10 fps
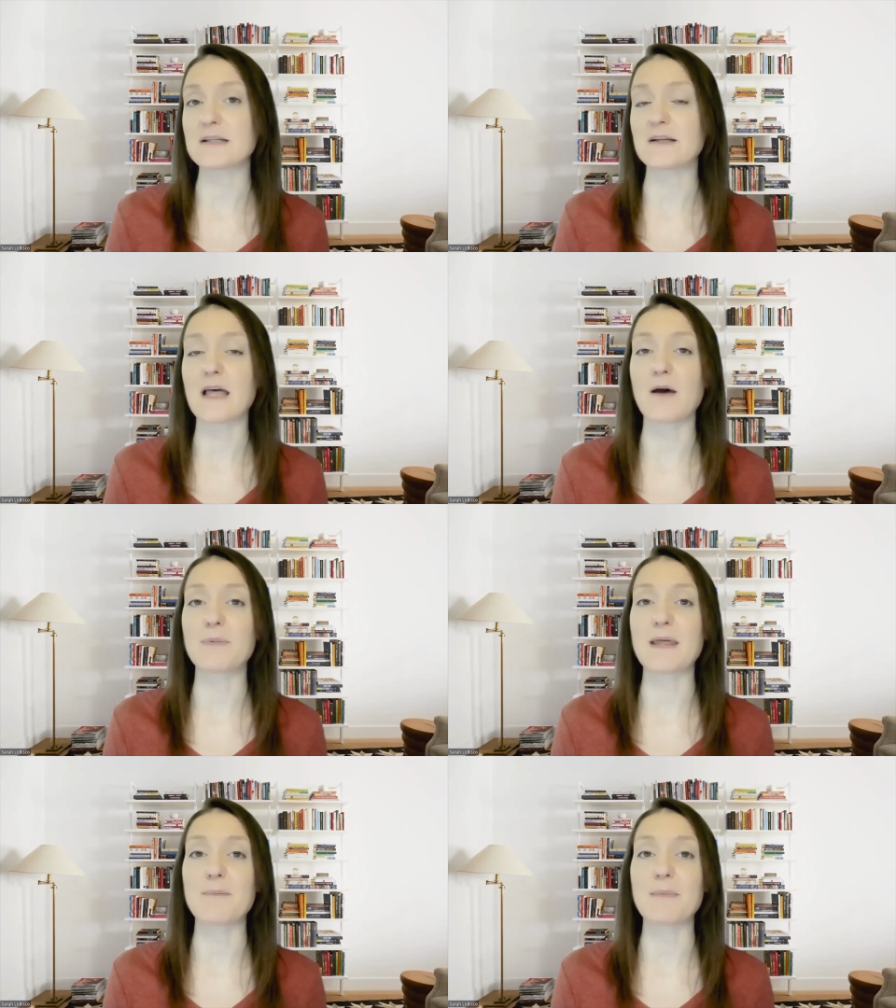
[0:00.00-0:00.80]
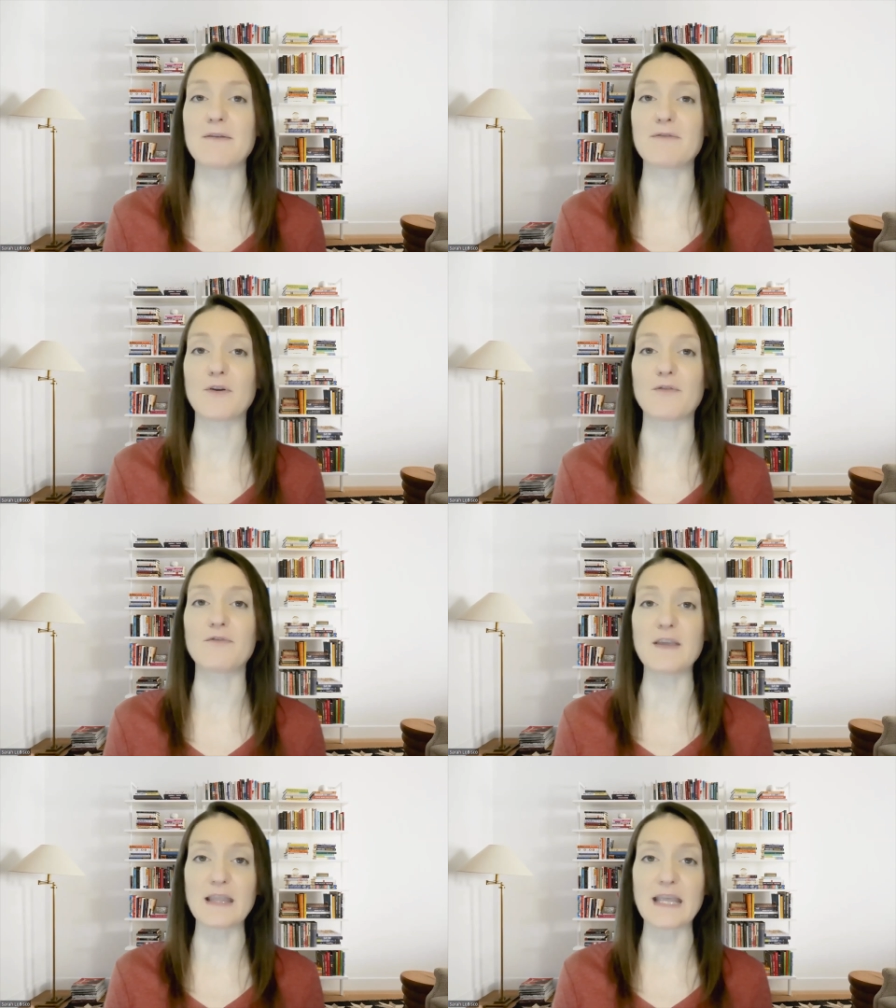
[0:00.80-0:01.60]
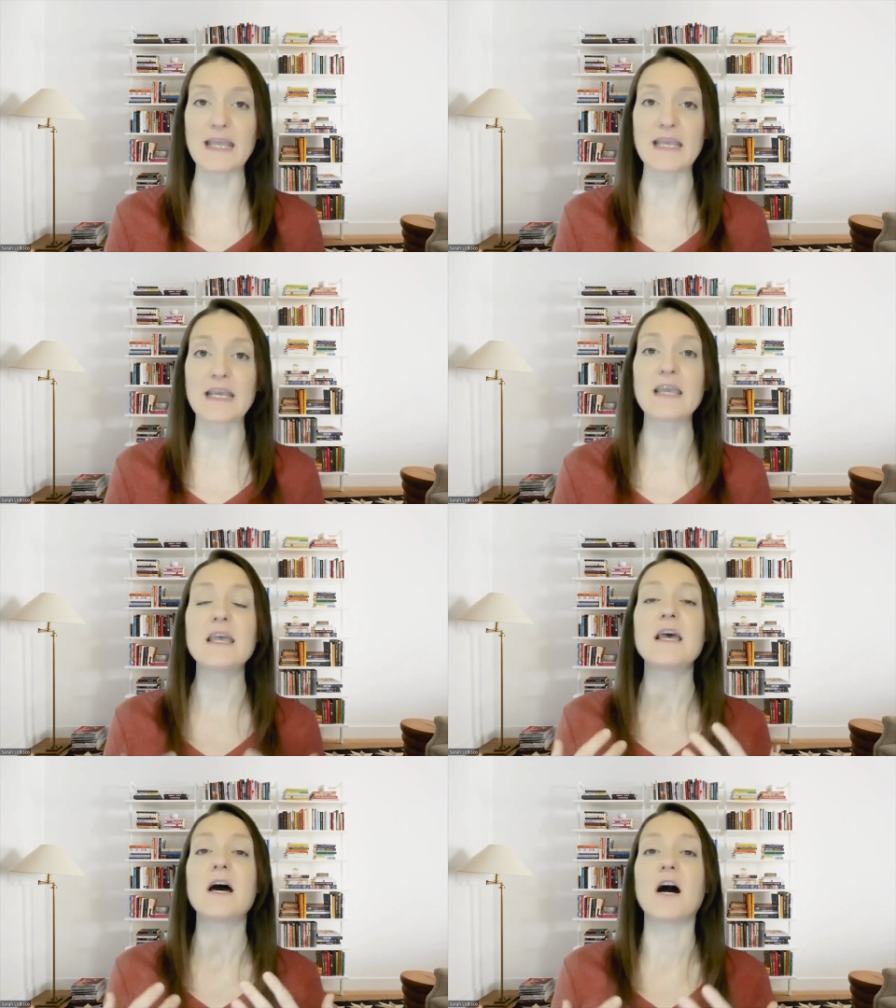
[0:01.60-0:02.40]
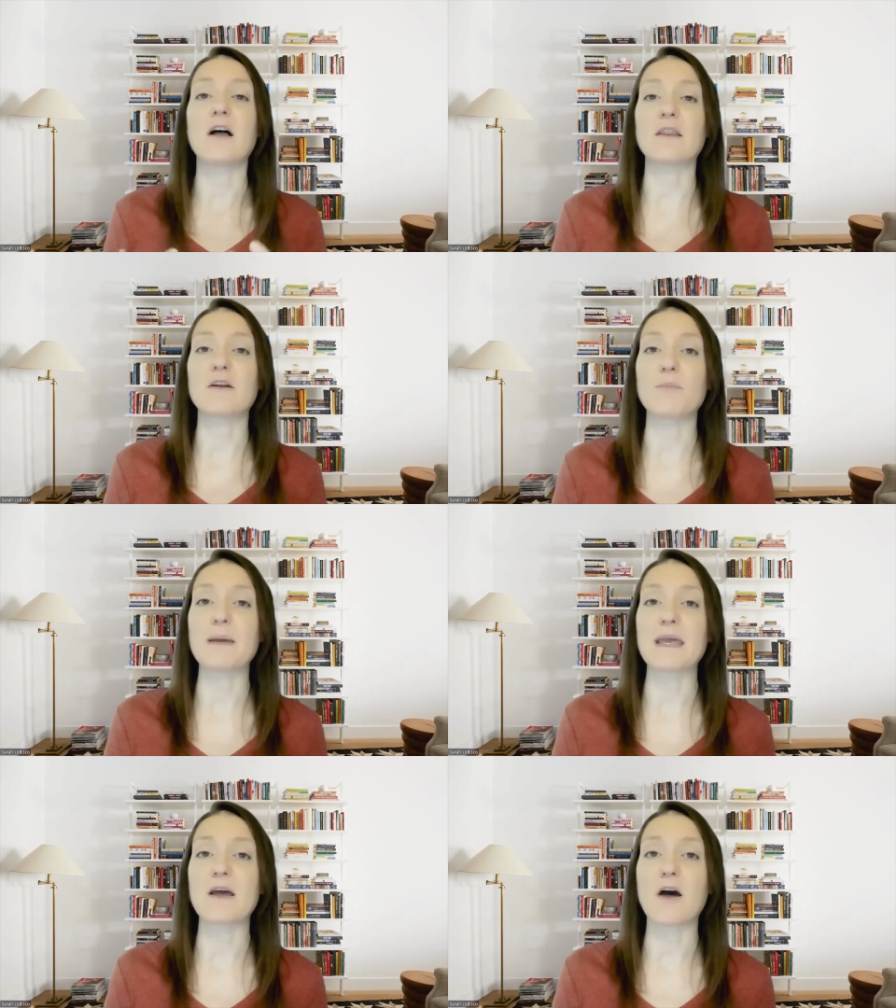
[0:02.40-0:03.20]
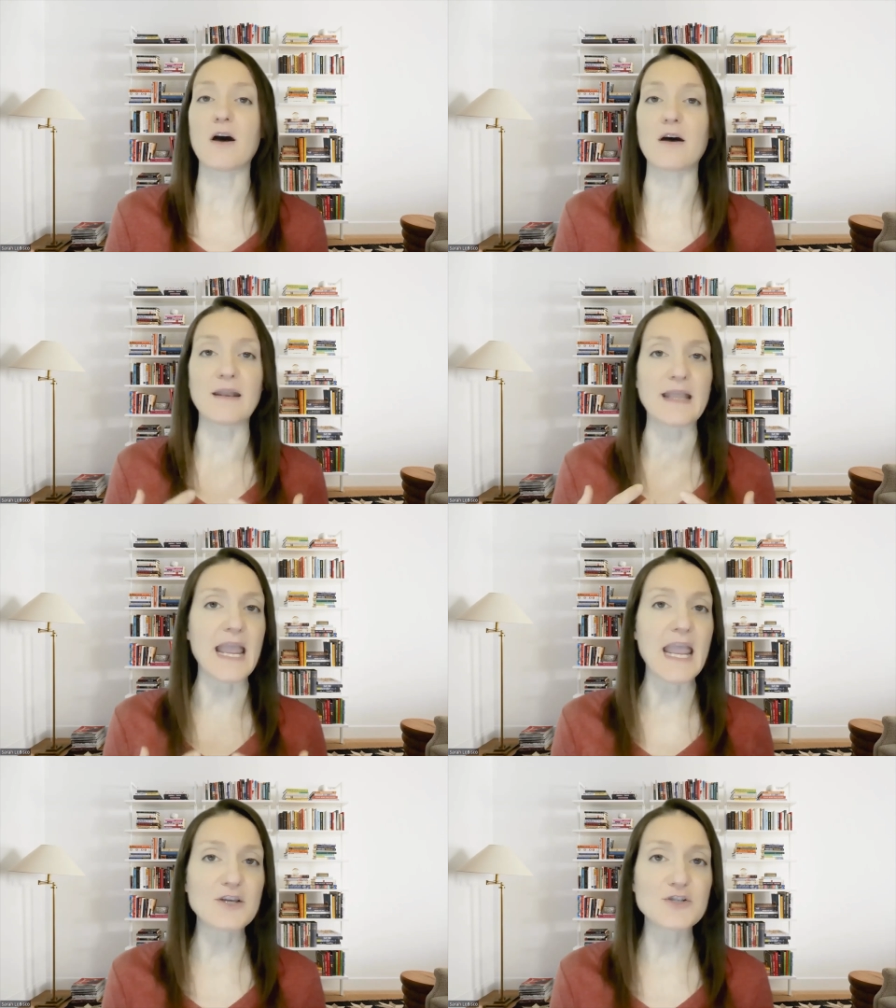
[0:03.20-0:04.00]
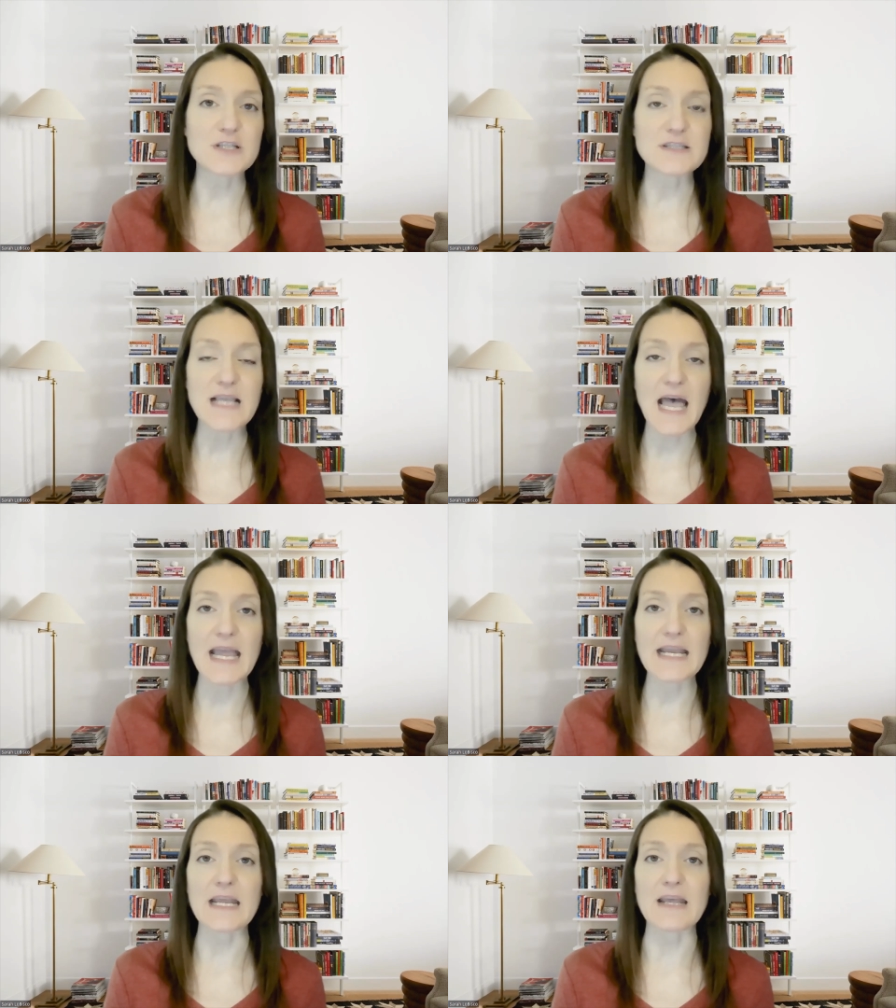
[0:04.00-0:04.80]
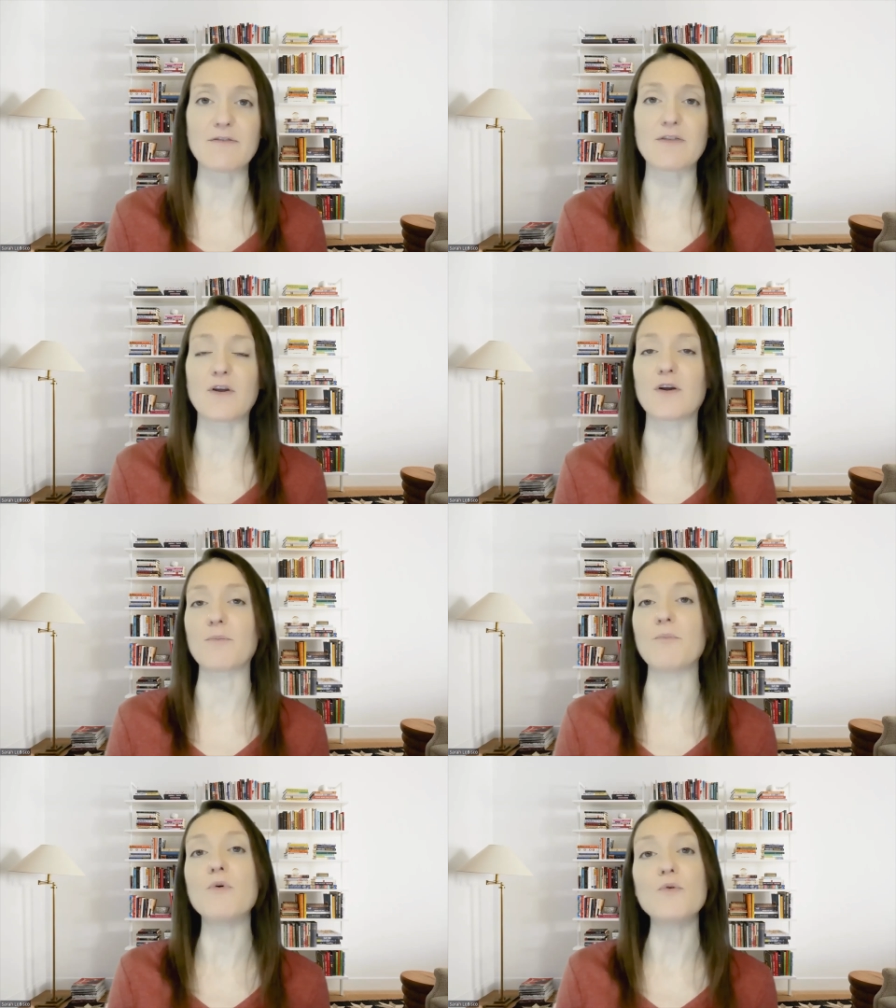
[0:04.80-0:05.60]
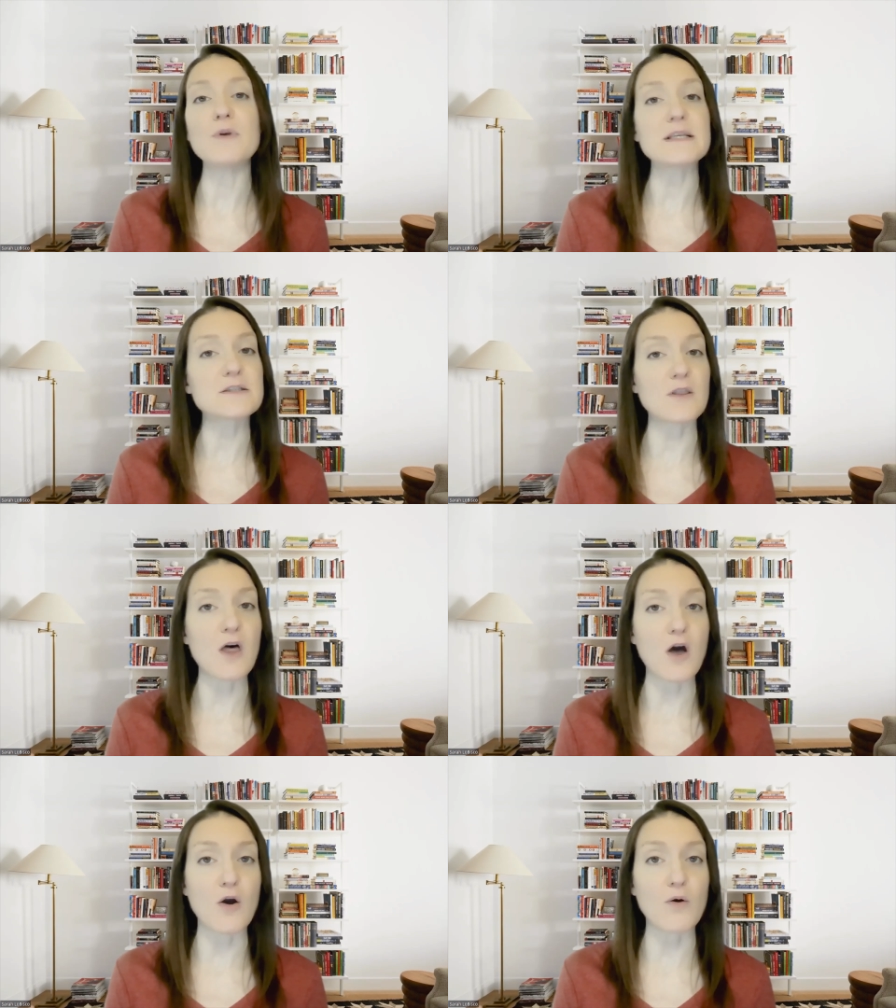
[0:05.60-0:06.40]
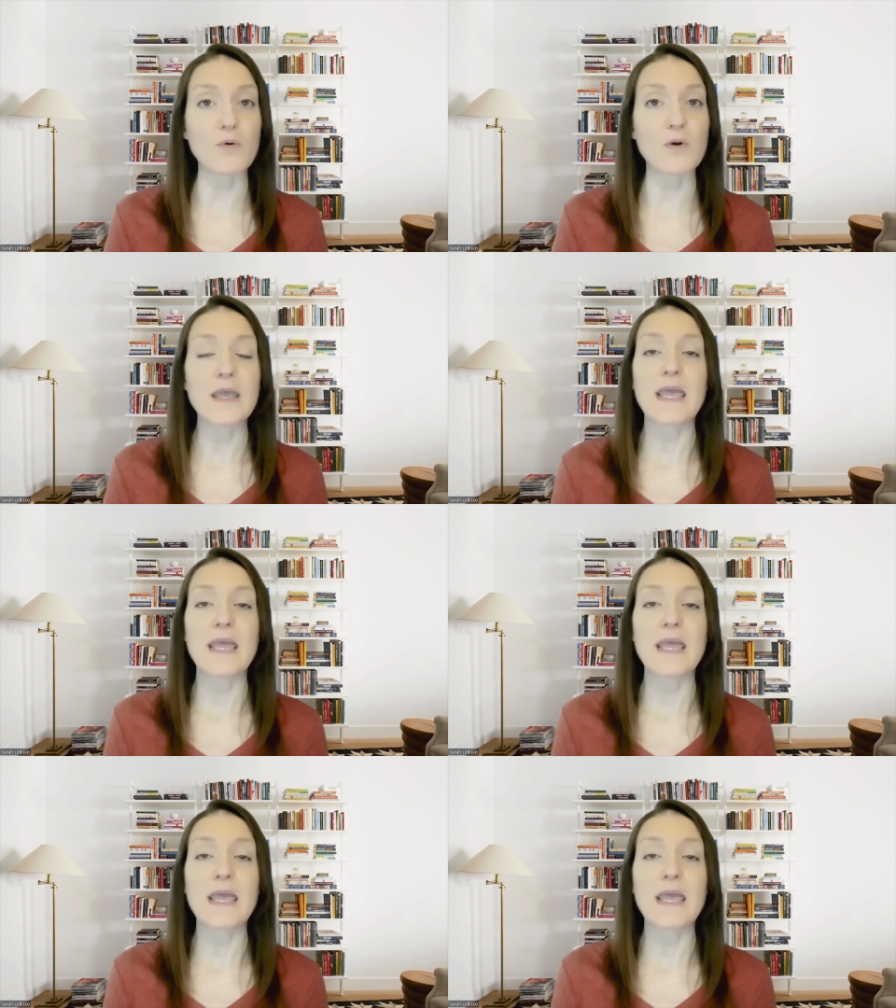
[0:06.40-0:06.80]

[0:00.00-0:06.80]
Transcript: It'll help them if they're feeling a little bit on the anxious side, if their mood is low,